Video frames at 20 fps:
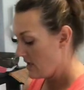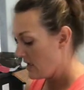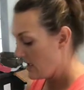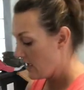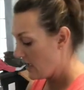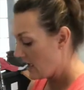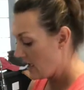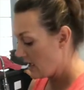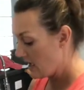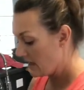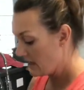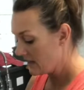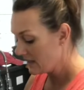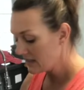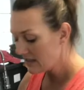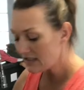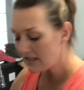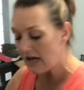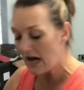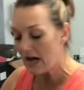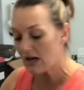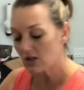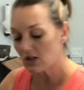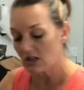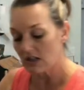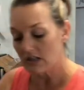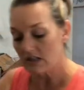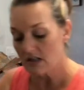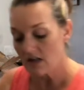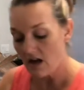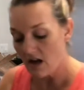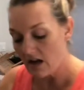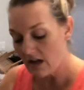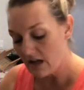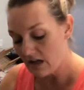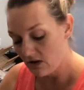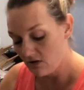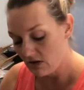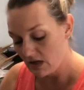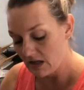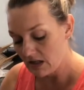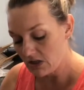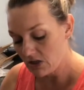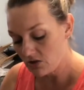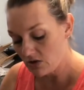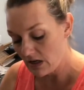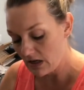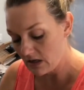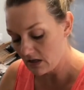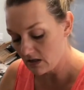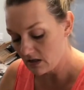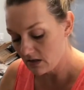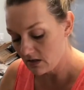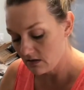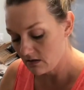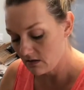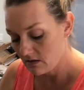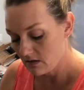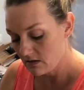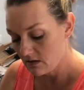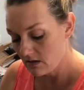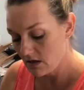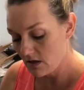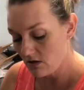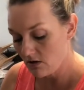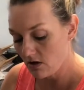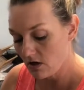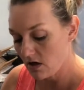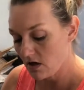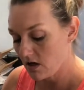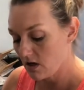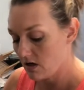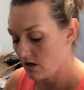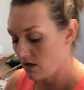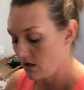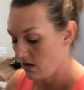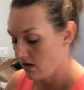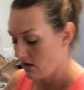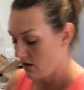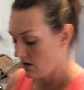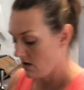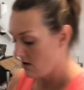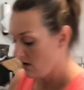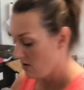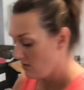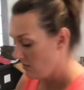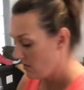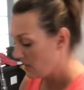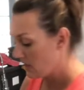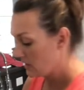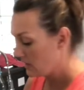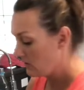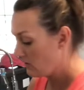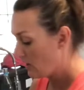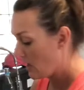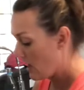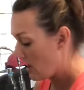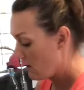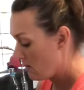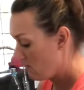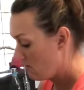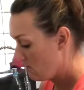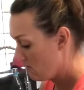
And this is actually not a Greek strained yogurt, but that's okay.